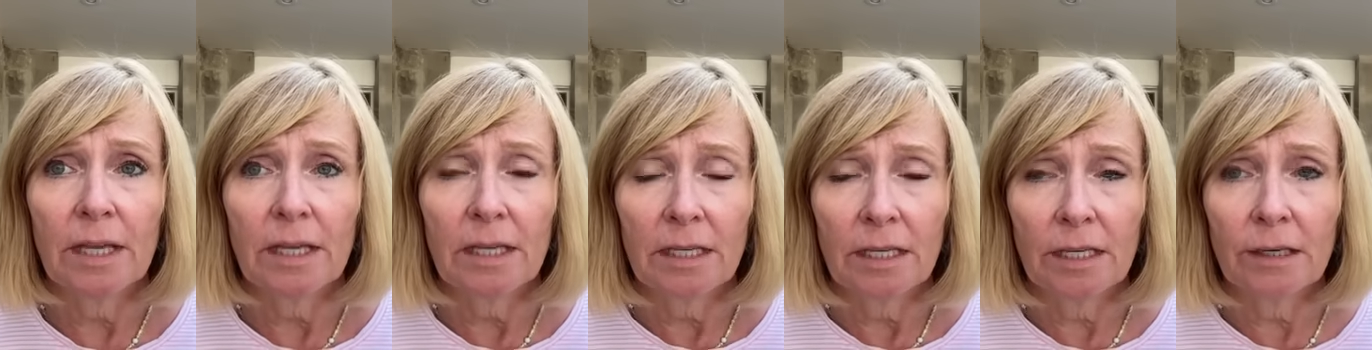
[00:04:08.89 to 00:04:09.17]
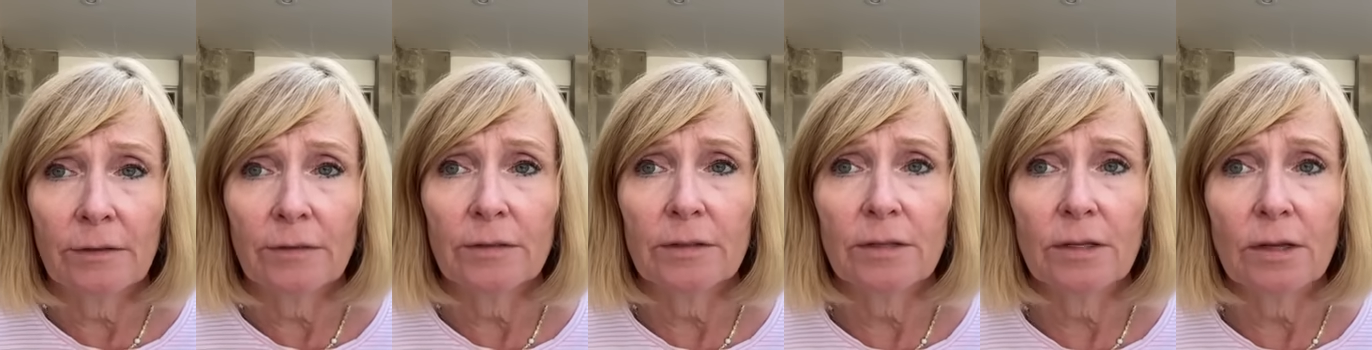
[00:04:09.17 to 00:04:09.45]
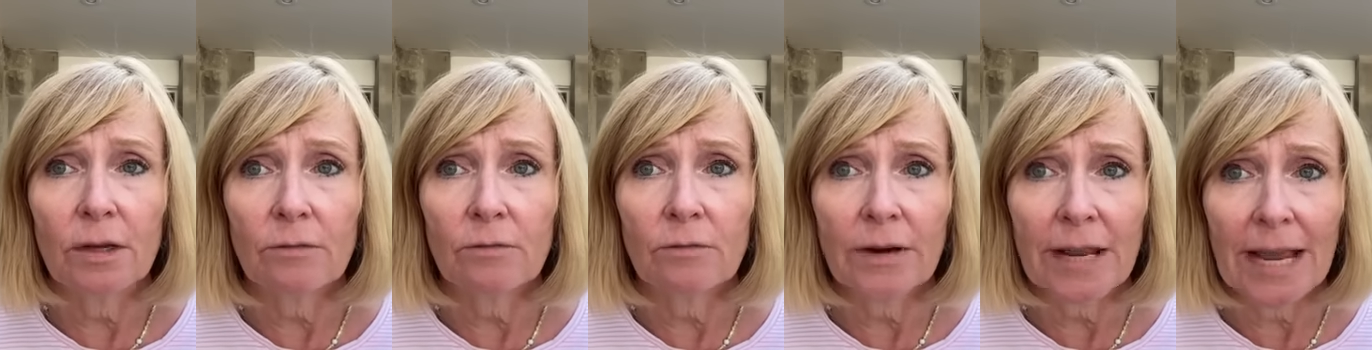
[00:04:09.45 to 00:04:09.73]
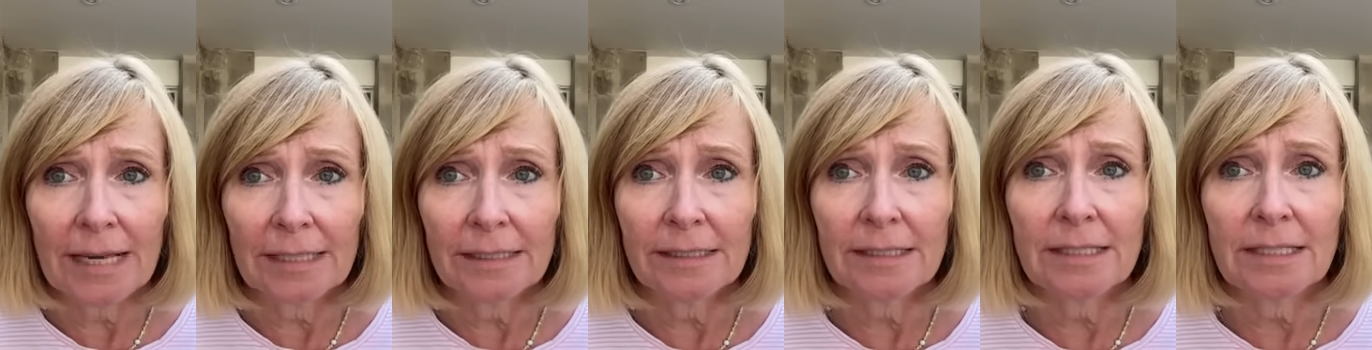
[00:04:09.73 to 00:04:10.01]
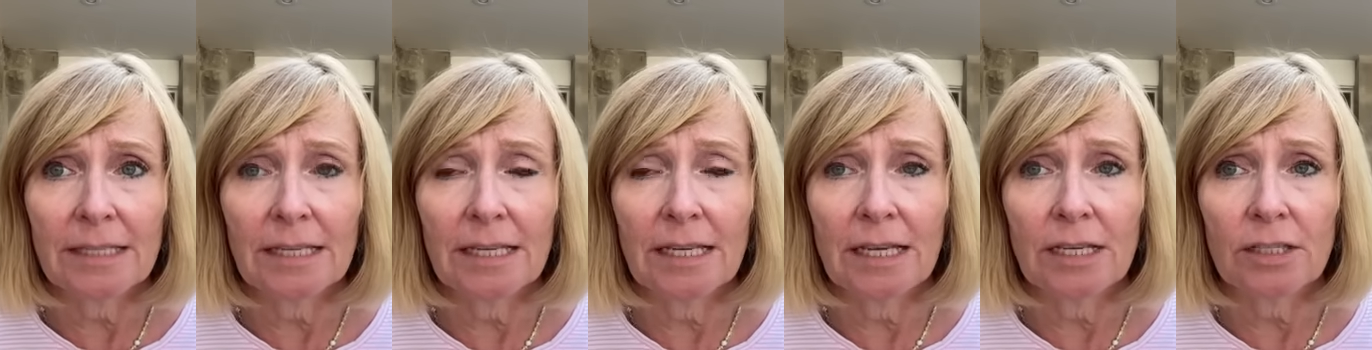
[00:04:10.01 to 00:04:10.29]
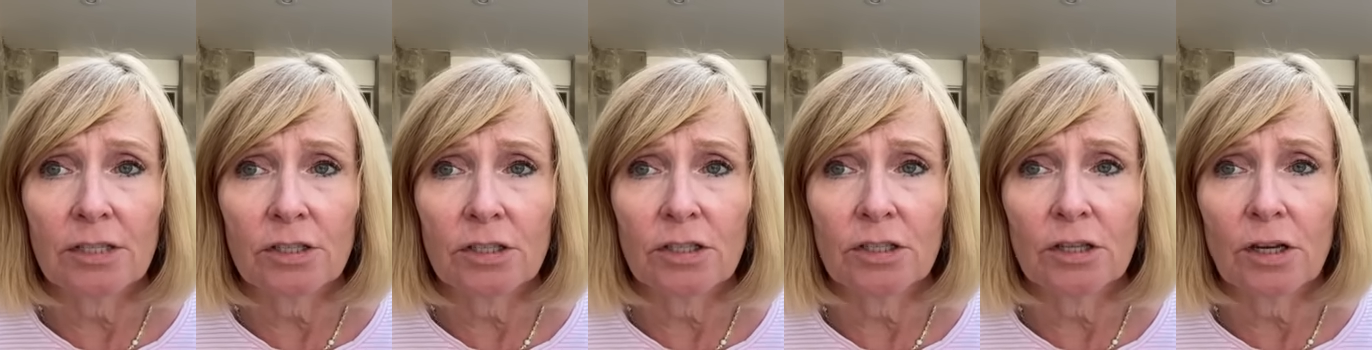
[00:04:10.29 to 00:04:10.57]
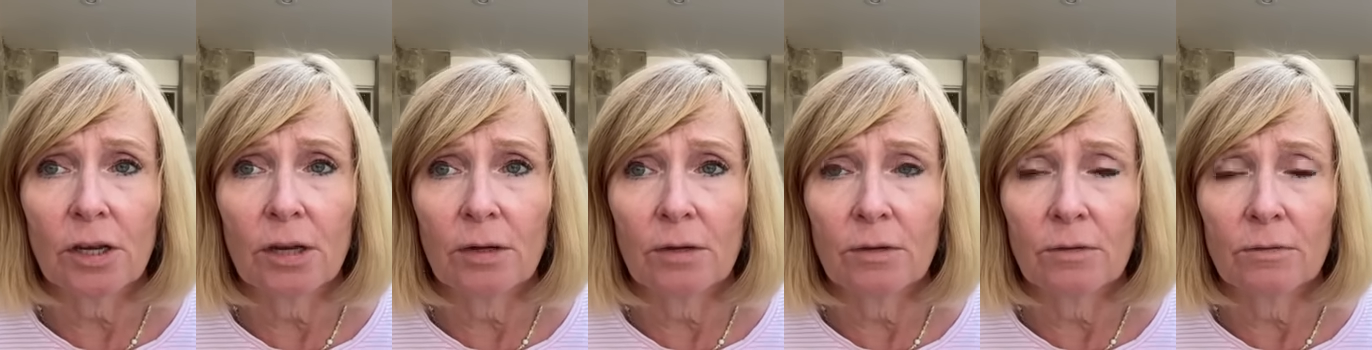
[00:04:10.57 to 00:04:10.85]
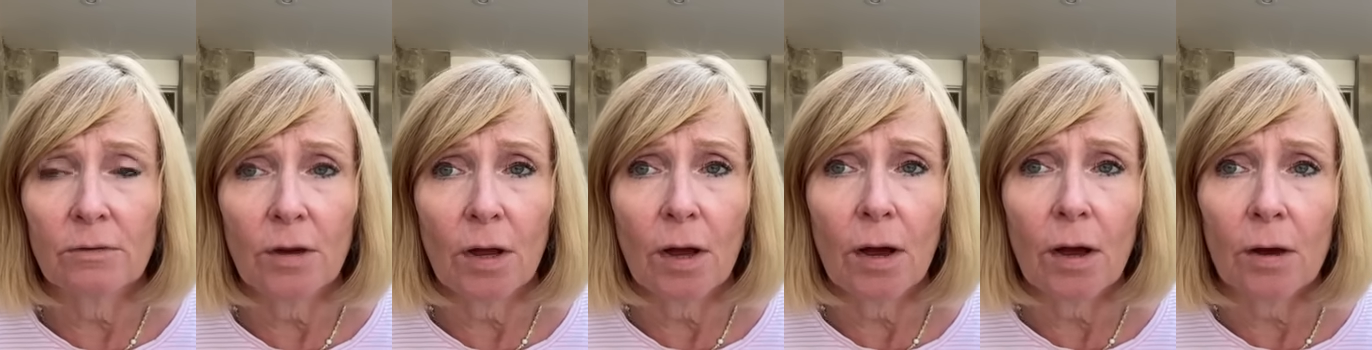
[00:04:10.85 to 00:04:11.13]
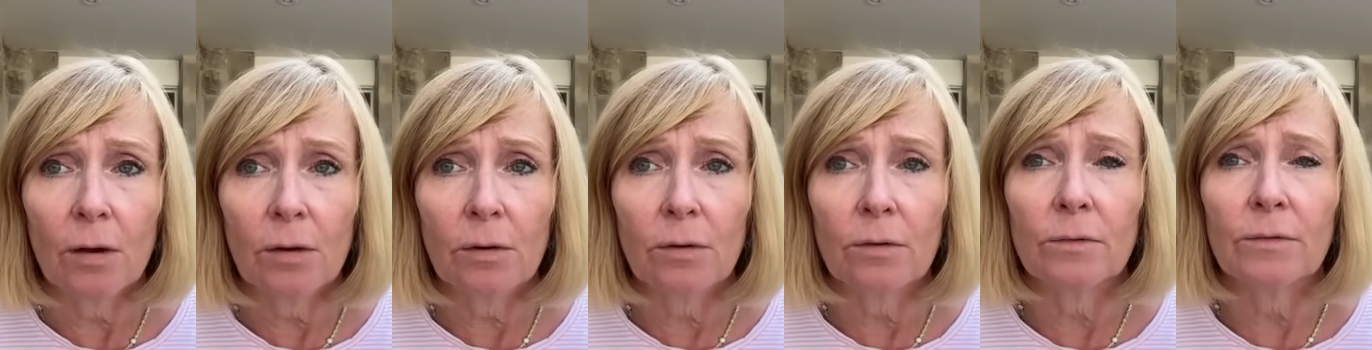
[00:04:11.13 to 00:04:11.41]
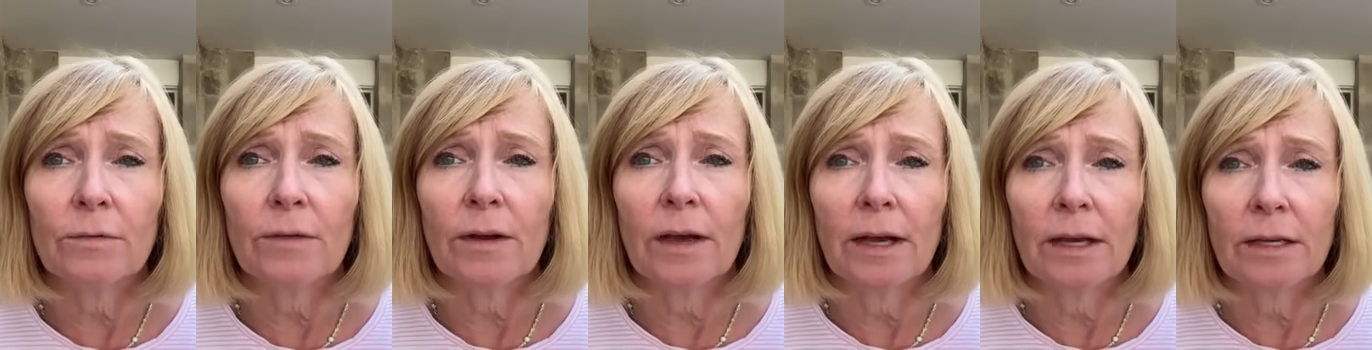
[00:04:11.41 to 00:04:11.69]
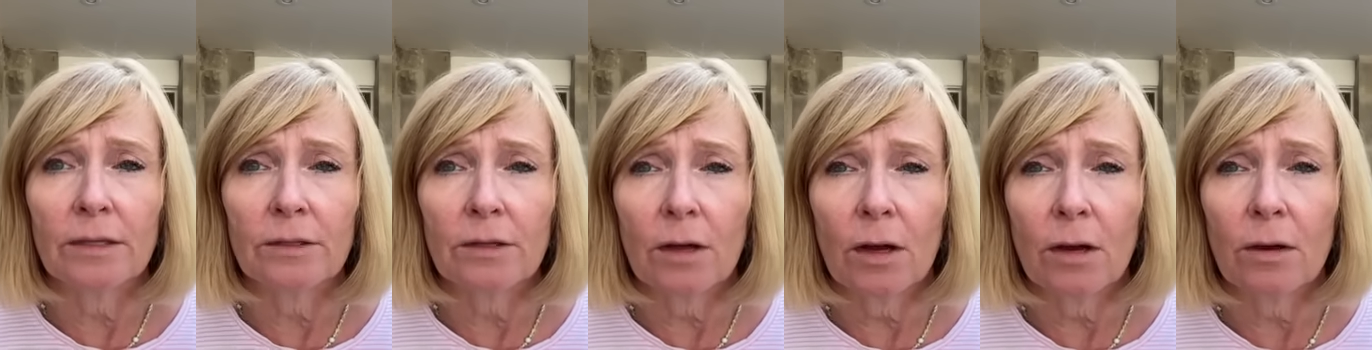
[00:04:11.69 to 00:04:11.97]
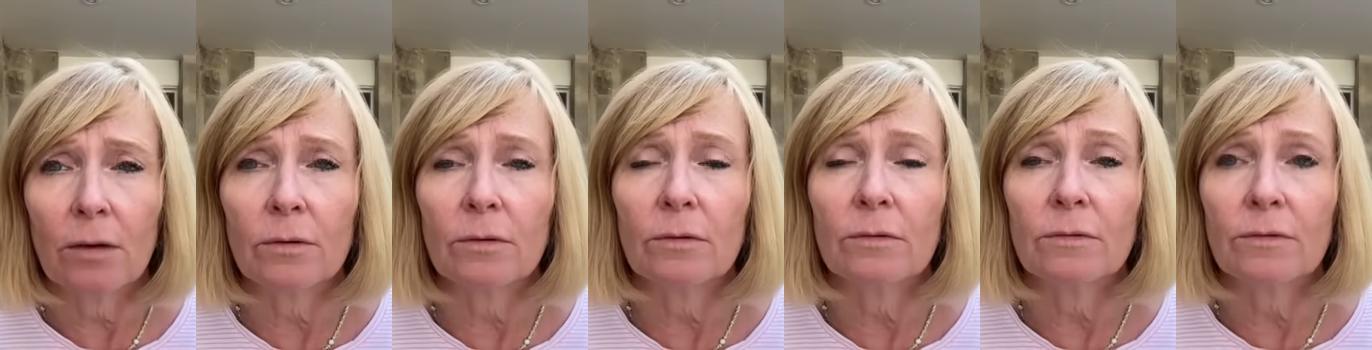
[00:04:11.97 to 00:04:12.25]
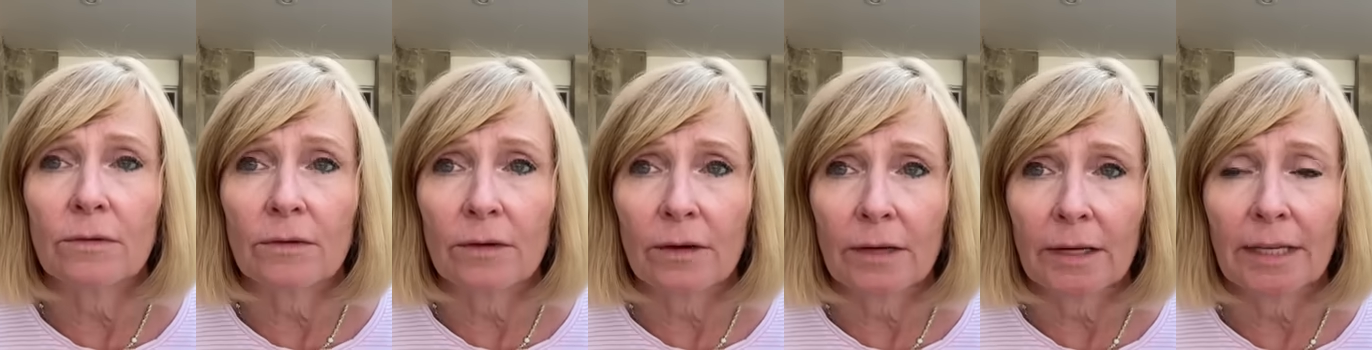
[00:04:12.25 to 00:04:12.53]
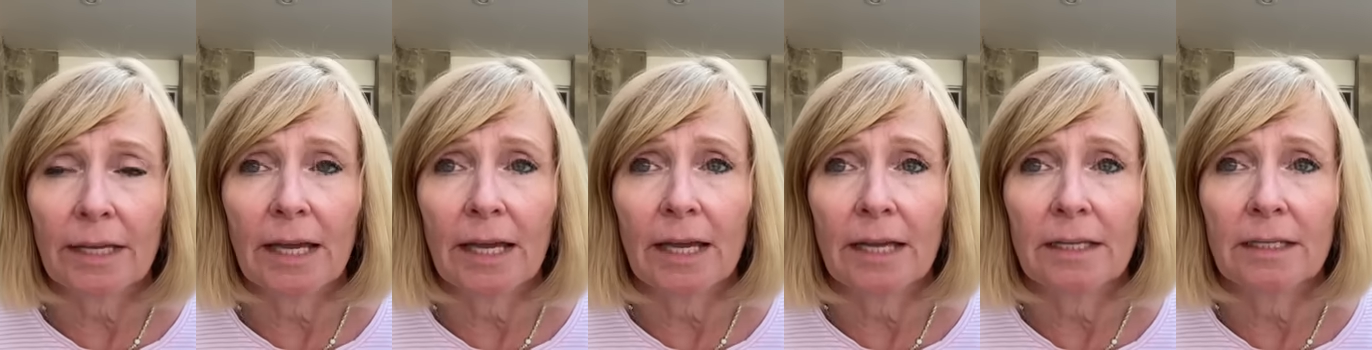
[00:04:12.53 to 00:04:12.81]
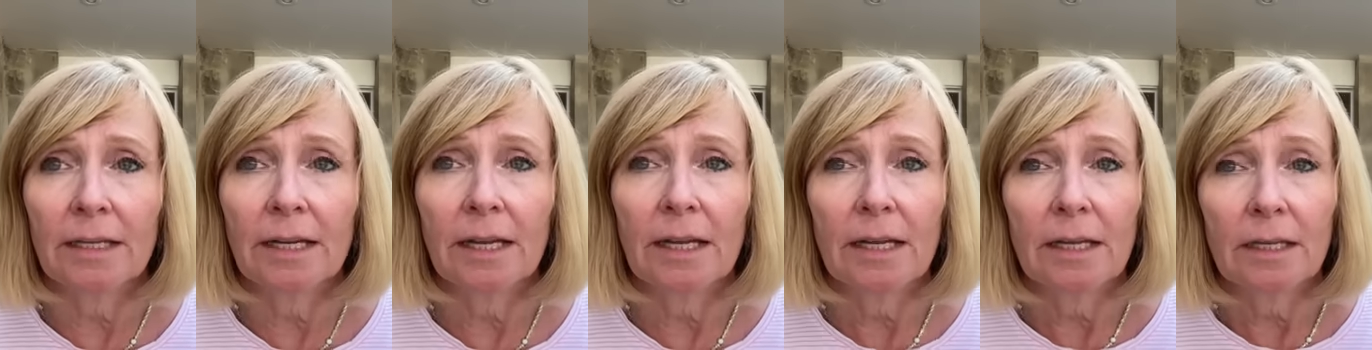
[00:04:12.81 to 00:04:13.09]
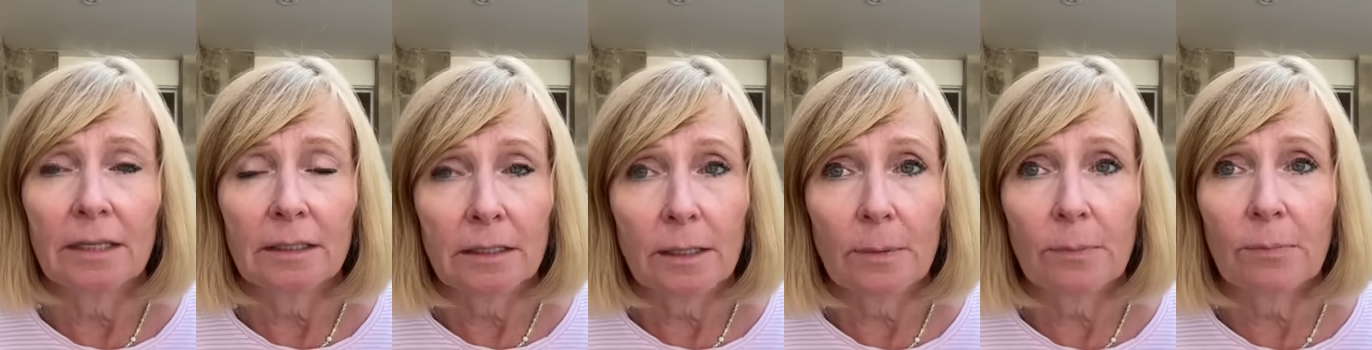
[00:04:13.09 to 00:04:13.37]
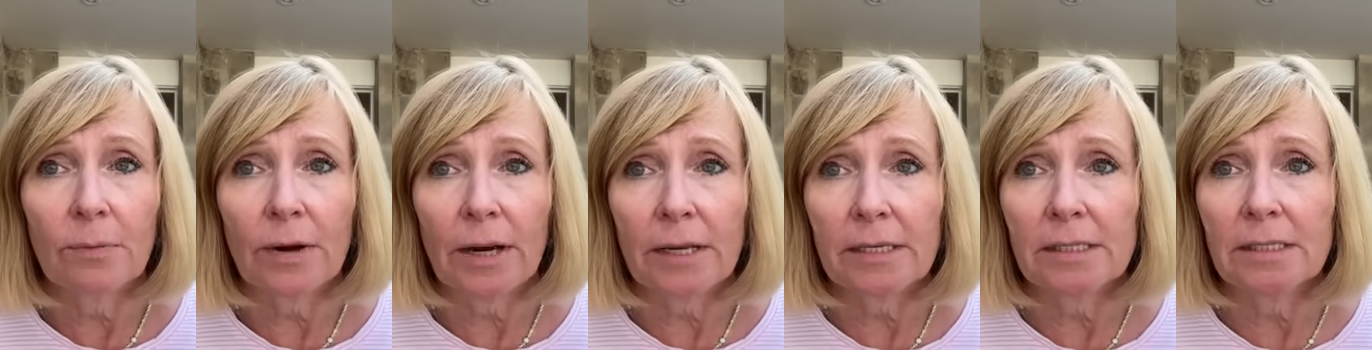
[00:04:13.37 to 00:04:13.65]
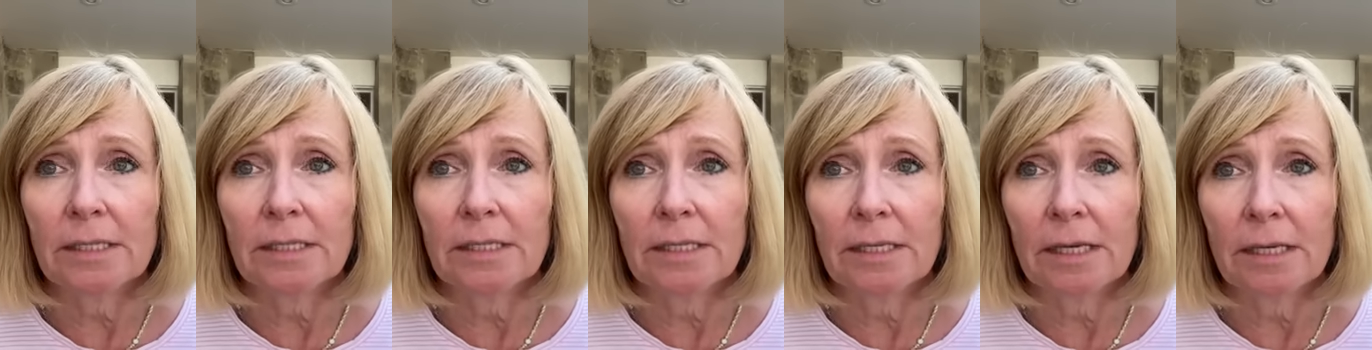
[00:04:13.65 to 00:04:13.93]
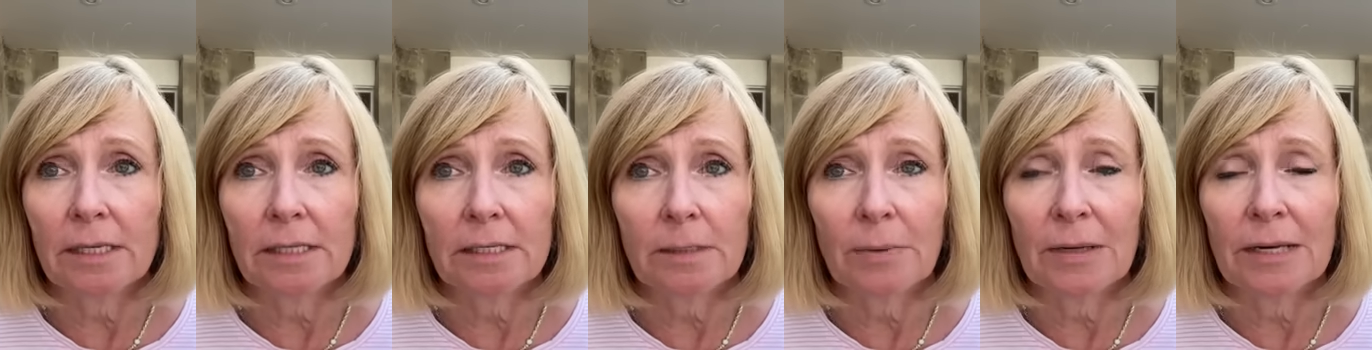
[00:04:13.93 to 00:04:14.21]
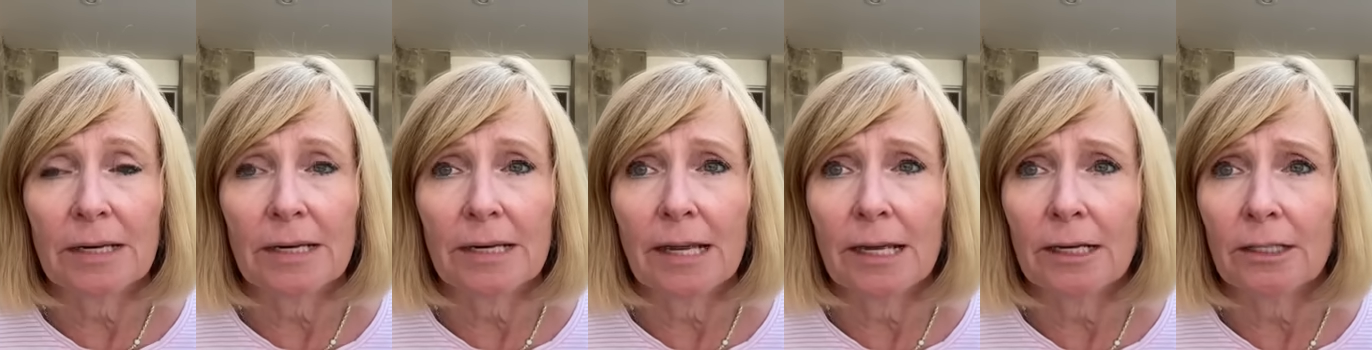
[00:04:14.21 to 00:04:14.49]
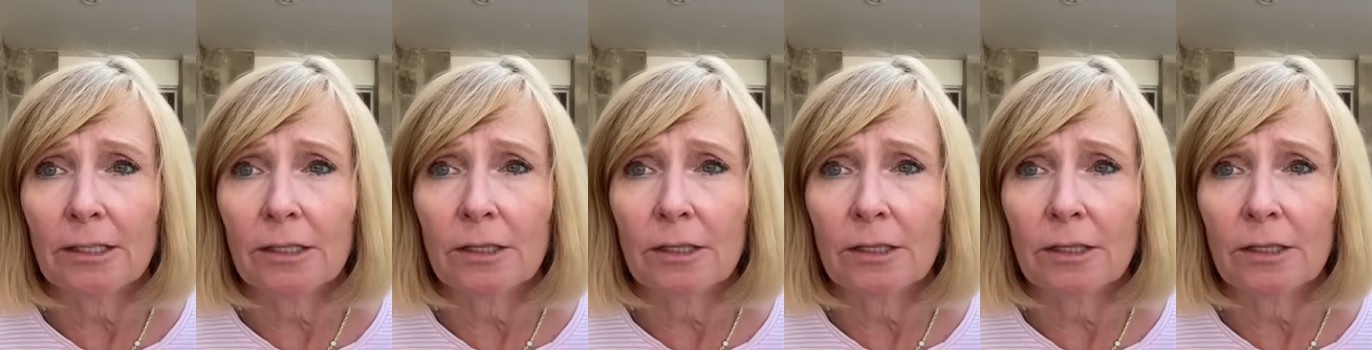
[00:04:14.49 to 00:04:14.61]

even though reality has shown over and over again that Brexit has been